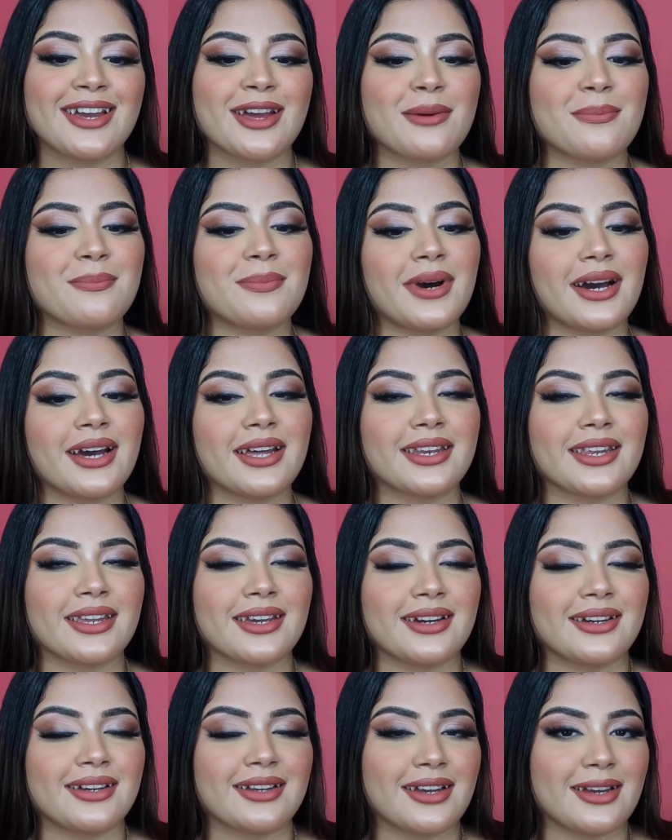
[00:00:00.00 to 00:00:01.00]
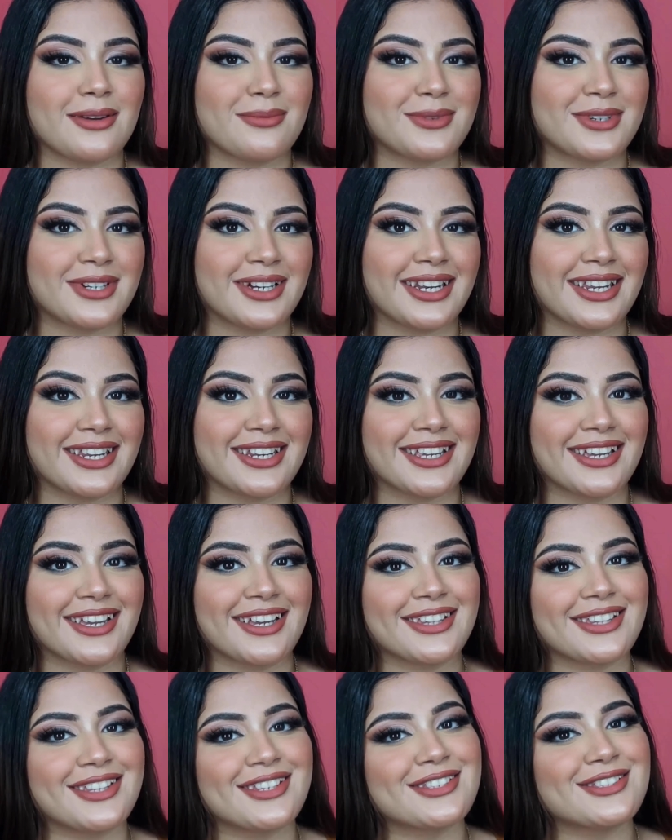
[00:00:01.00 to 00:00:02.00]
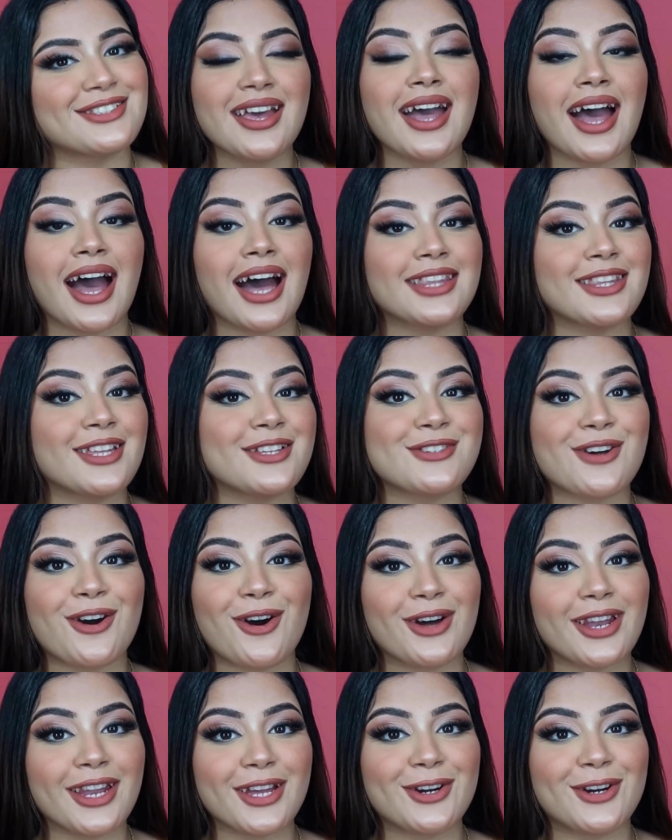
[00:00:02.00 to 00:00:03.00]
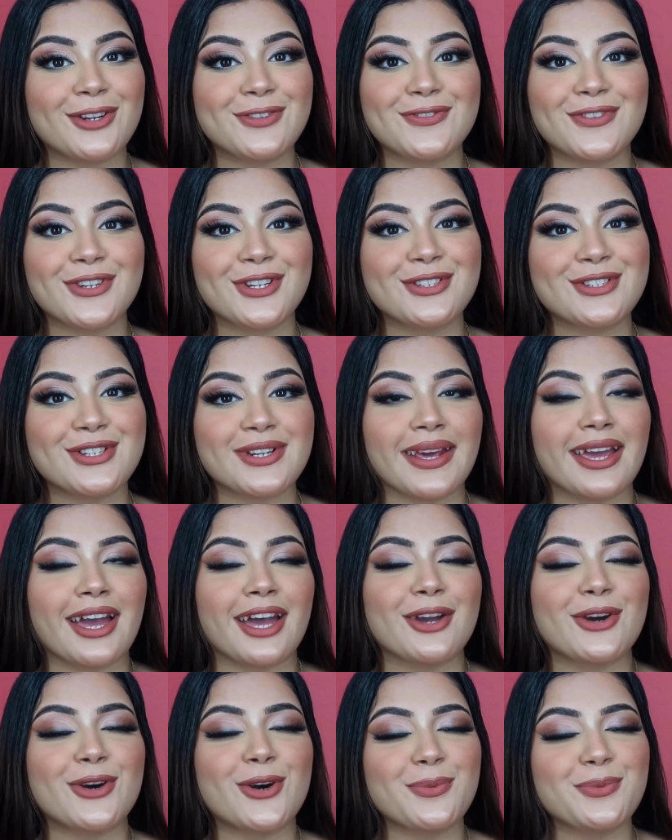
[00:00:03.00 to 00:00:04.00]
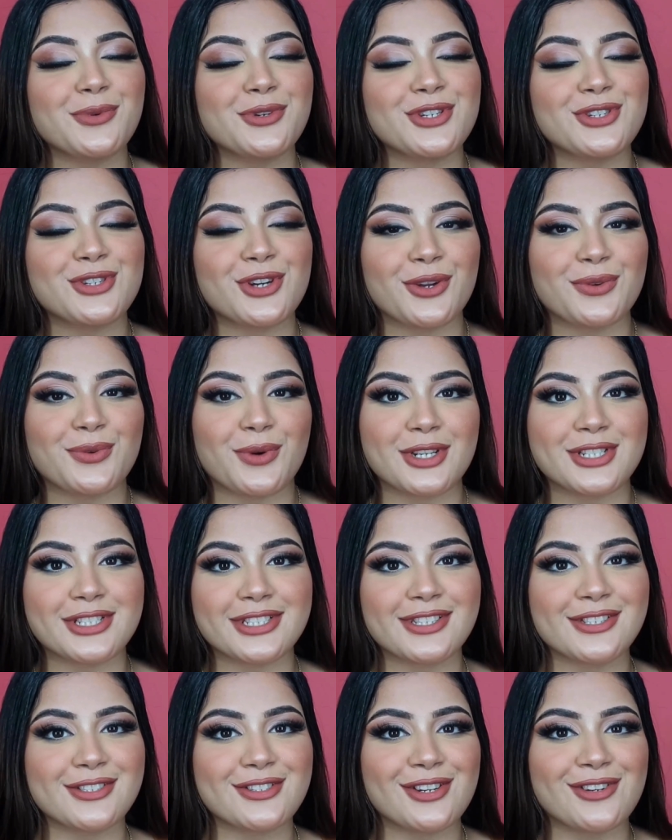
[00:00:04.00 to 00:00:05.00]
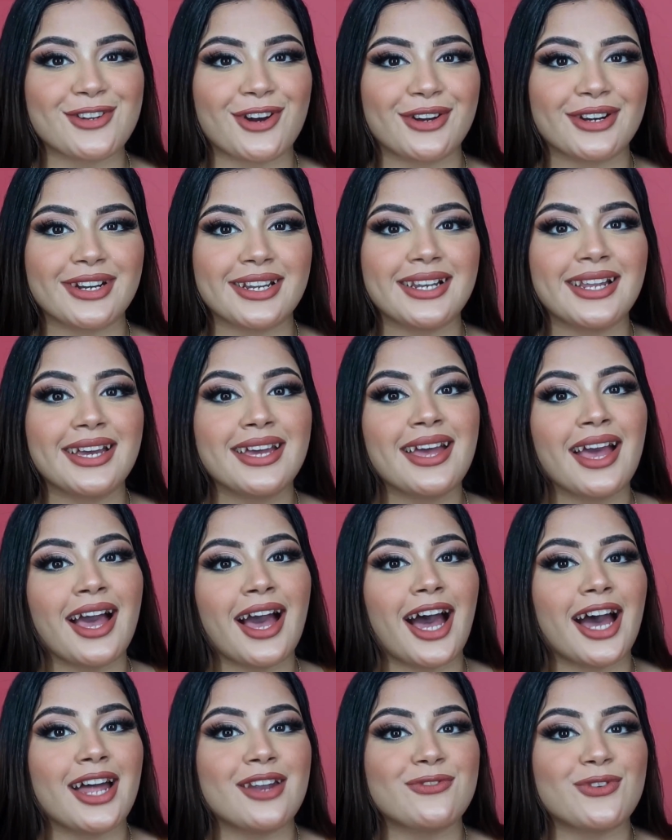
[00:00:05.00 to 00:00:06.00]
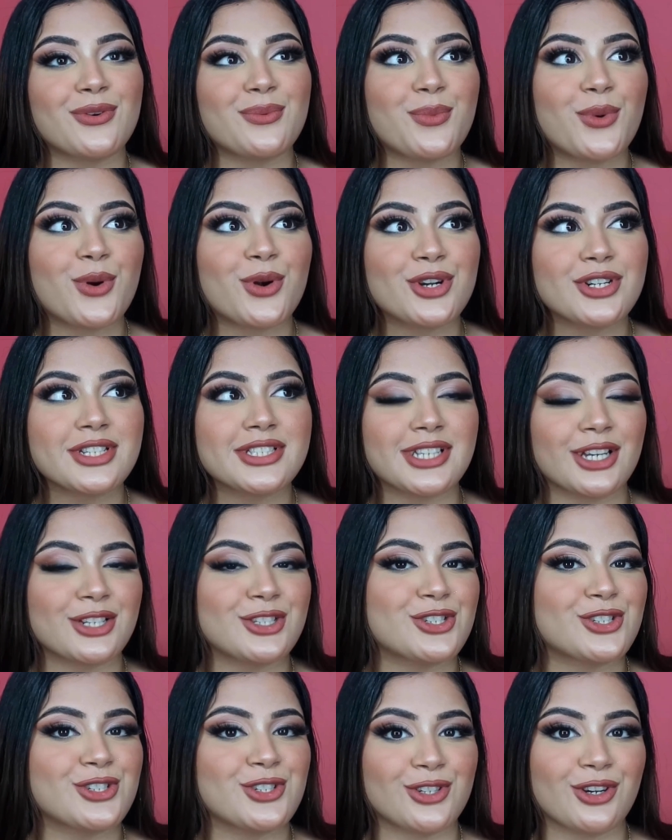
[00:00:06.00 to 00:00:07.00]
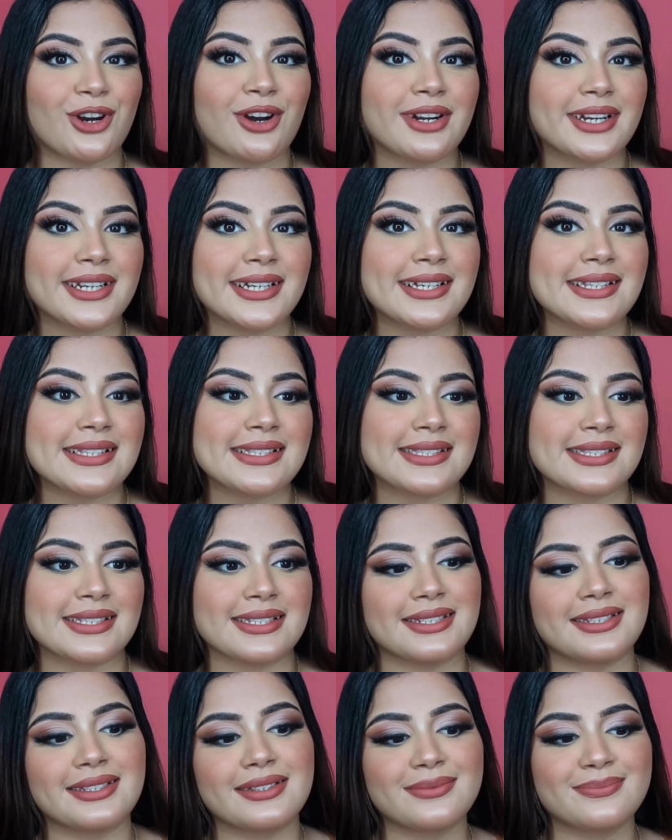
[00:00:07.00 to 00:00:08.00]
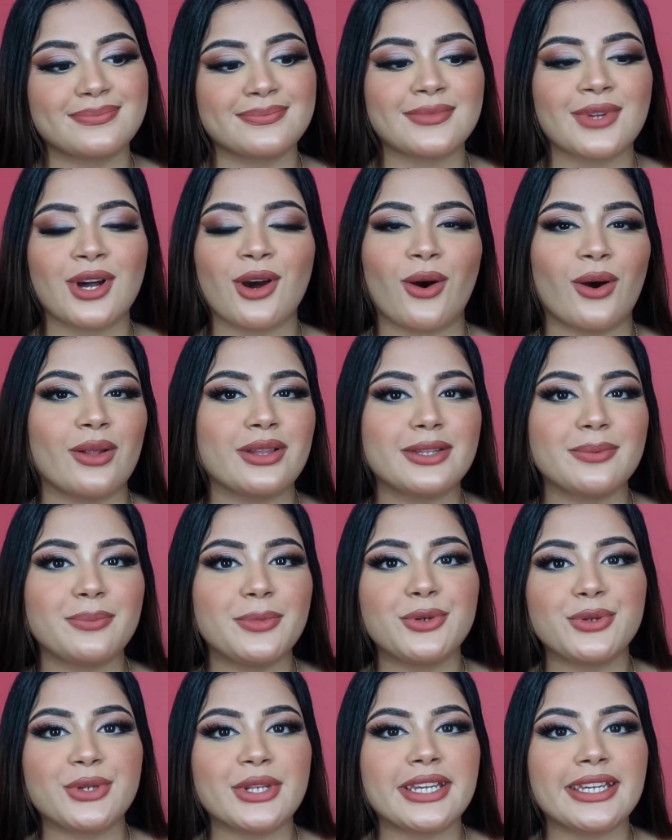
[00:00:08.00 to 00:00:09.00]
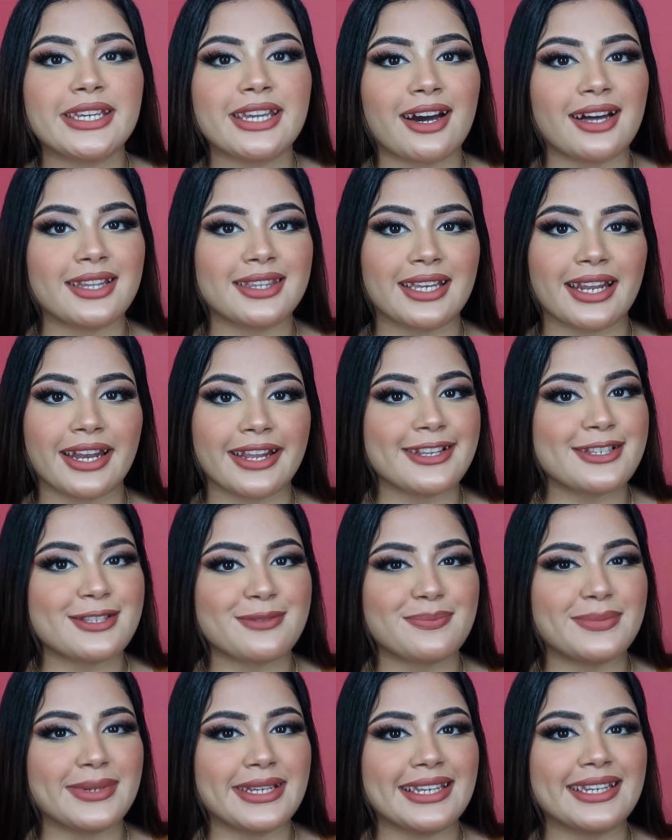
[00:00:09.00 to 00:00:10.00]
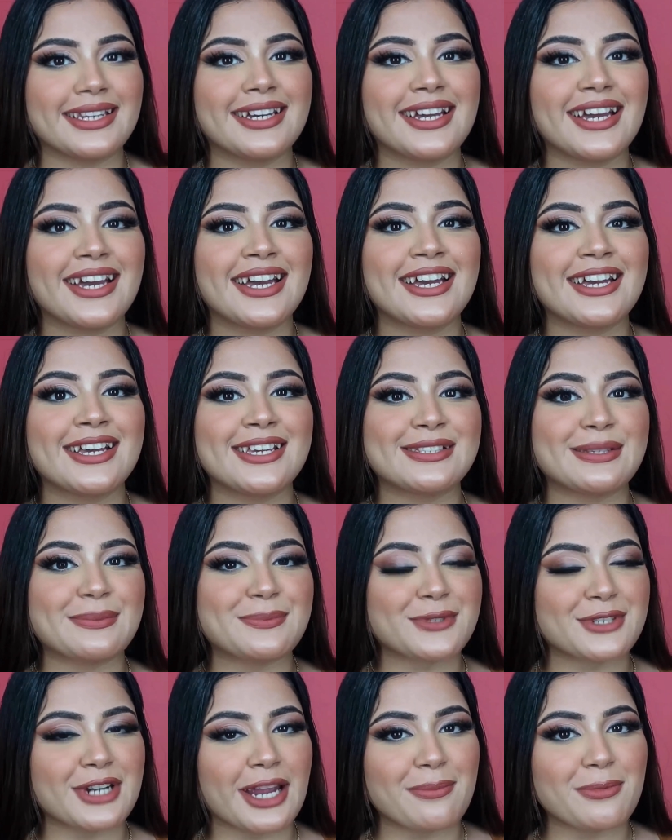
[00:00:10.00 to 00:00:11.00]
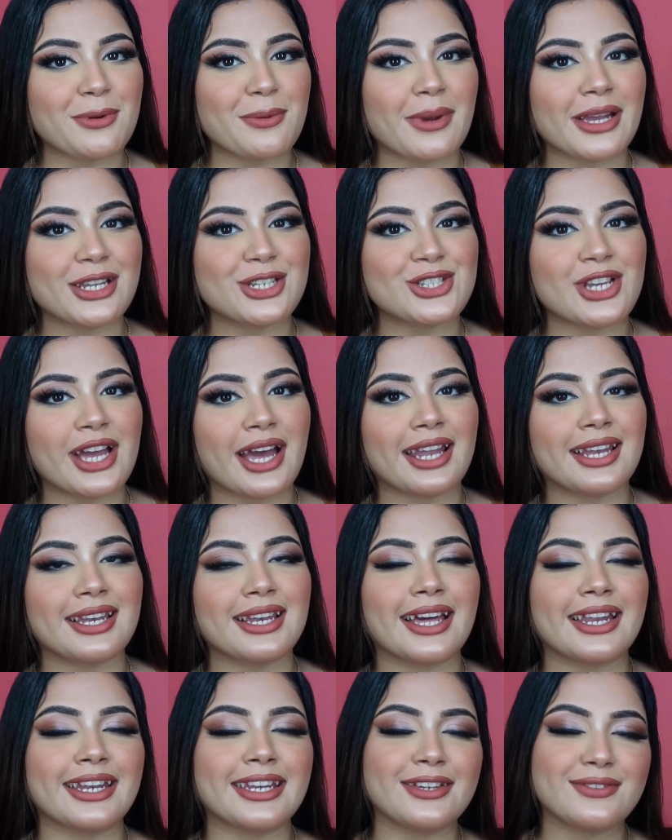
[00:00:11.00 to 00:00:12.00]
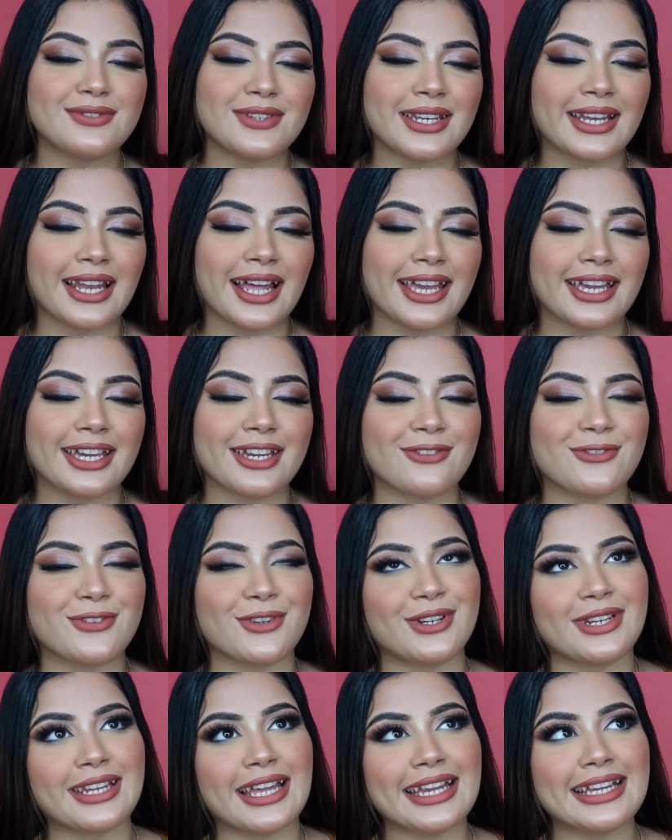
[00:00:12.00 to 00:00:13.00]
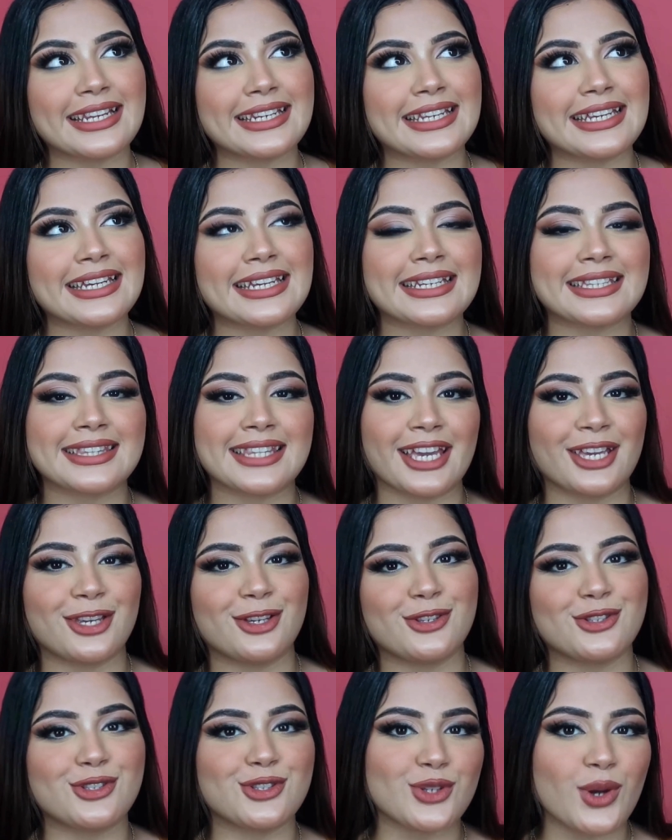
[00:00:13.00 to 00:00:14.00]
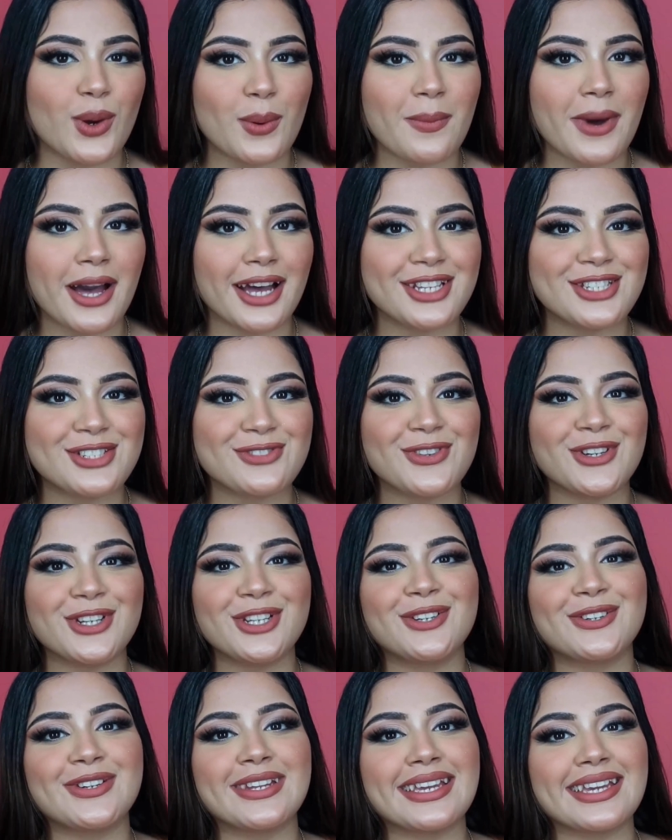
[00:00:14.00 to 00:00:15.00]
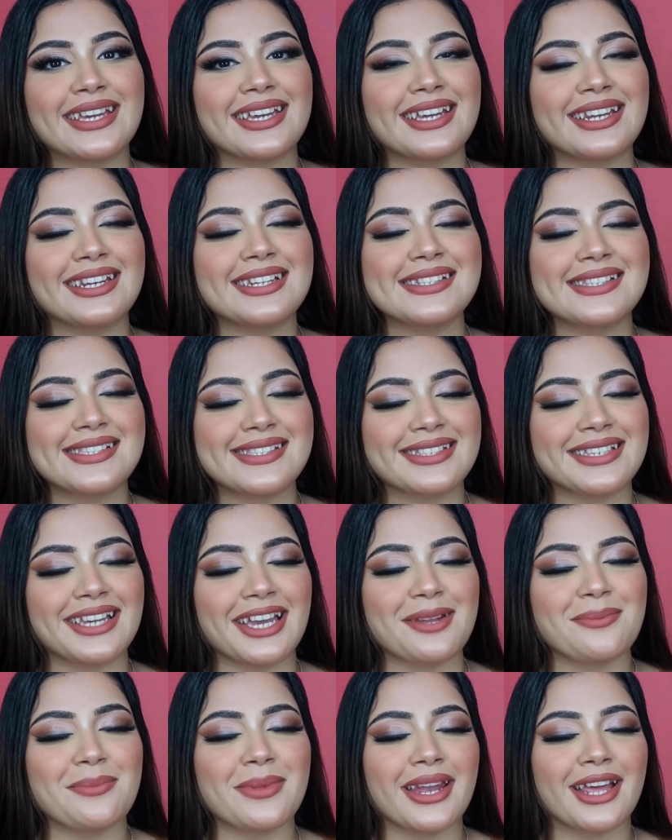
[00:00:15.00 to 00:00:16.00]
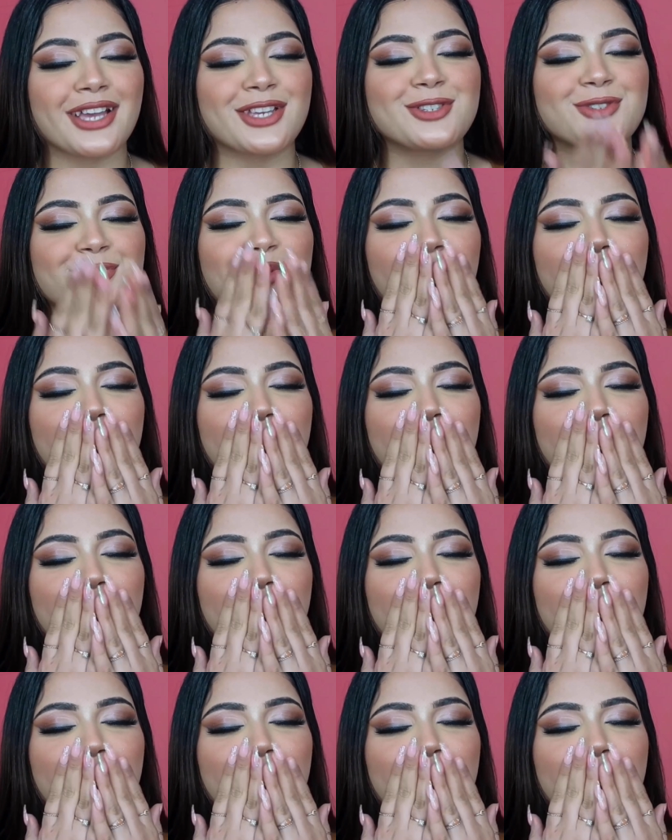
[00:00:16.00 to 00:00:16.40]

But yeah, I'm really digging this look. And that's all I got for you today. I hope you enjoyed watching this tutorial. And for more such tutorials and all the beauty gyan that I spill, subscribe to my channel and leave a like if you liked it. Thank you so much for tuning in. See you in my next one.